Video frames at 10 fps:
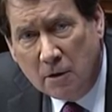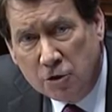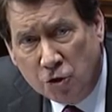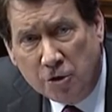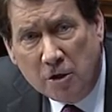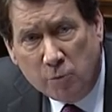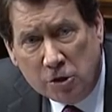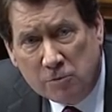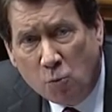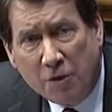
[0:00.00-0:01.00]
a journey in
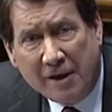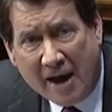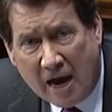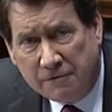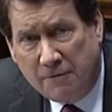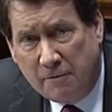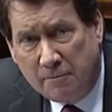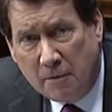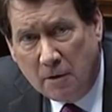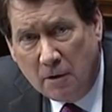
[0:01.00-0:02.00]
which more than half of
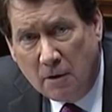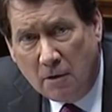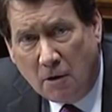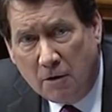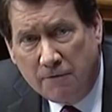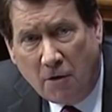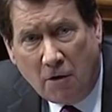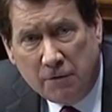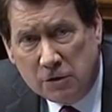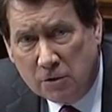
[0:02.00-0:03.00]
them are
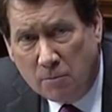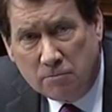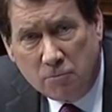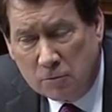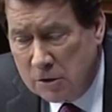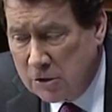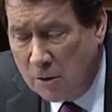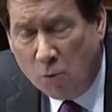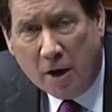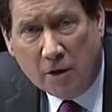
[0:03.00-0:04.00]
involved in
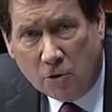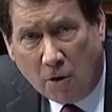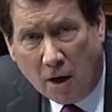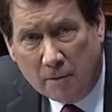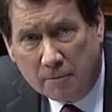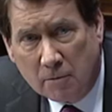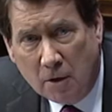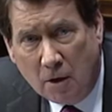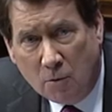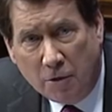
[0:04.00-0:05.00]
some way in crime,
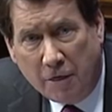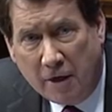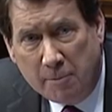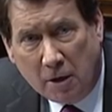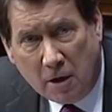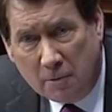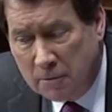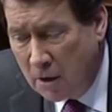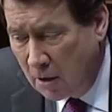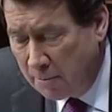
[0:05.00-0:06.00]
whether they
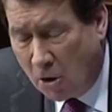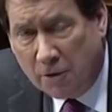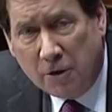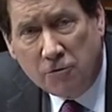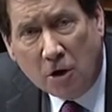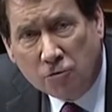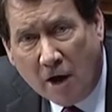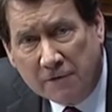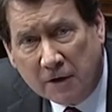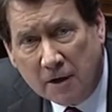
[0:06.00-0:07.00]
become part of the drug
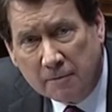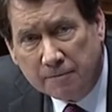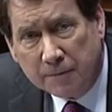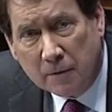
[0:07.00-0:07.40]
trafficking,